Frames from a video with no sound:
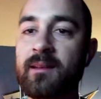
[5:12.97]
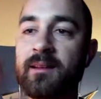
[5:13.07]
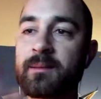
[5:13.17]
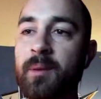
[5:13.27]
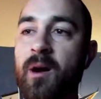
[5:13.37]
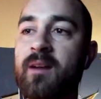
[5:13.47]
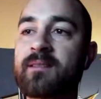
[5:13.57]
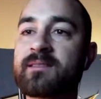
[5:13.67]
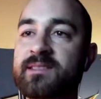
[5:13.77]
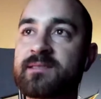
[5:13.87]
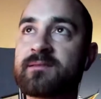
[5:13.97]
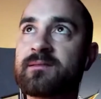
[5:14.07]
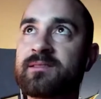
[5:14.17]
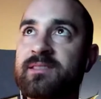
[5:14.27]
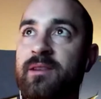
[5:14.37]
there's a part in
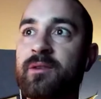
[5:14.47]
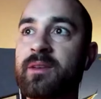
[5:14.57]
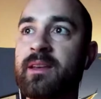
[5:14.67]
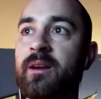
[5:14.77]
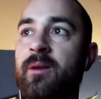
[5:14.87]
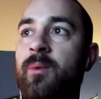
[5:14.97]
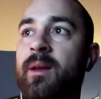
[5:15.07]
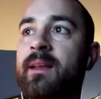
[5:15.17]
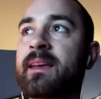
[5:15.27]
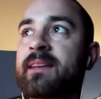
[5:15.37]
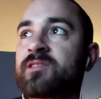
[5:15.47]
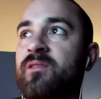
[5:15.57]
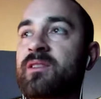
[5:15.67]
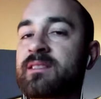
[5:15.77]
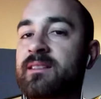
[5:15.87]
Zero Year when it gets
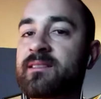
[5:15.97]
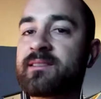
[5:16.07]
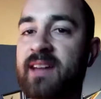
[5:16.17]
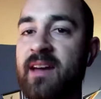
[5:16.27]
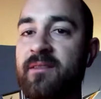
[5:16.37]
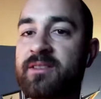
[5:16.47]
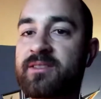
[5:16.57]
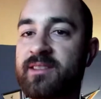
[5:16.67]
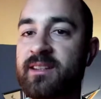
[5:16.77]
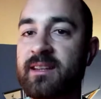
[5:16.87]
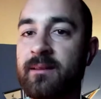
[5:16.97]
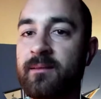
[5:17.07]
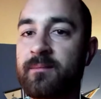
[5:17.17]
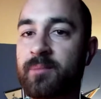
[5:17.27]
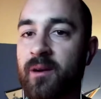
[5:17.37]
over to the Savage
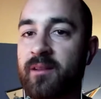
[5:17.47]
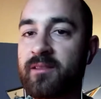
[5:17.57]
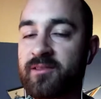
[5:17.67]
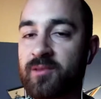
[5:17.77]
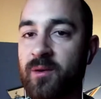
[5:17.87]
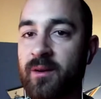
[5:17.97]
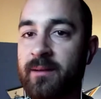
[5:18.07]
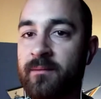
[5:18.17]
City part of the story,